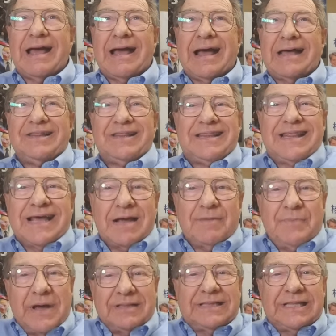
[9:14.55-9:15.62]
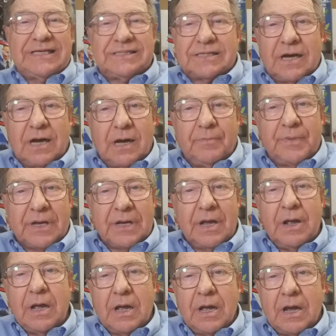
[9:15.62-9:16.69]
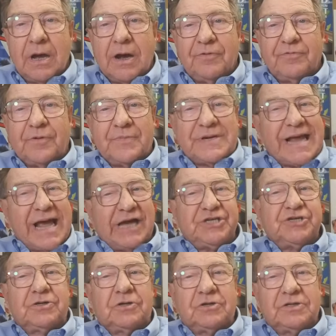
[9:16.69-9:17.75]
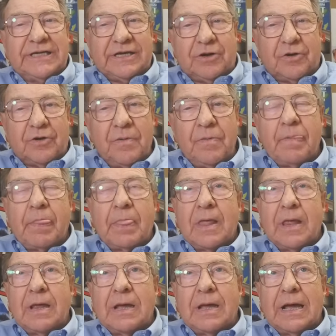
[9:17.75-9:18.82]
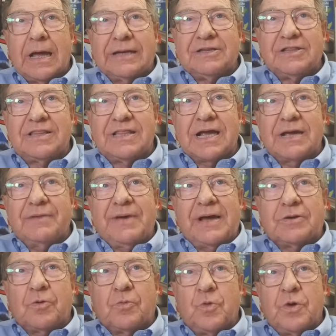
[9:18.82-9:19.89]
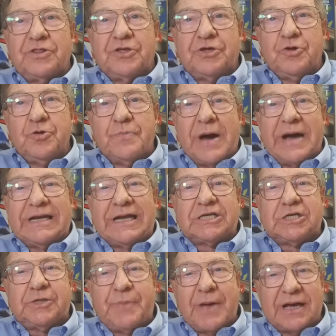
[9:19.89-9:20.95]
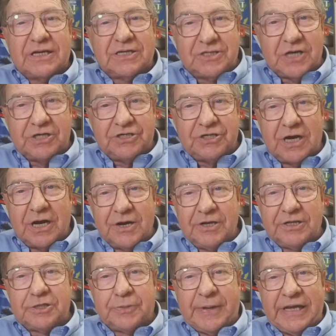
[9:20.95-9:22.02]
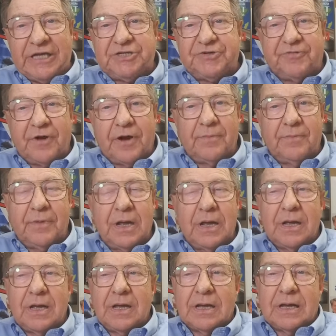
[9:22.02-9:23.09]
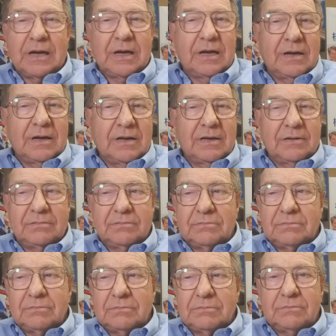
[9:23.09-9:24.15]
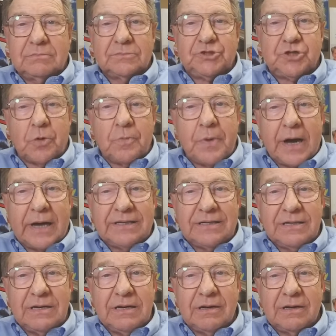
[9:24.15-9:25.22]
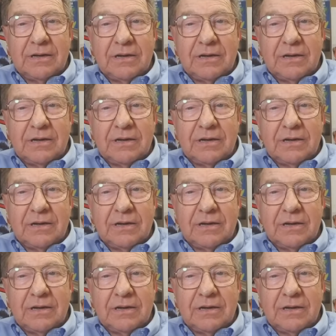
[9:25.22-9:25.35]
and think about this coming from a national leader, and think about whether you might expect such a speech from Joe Biden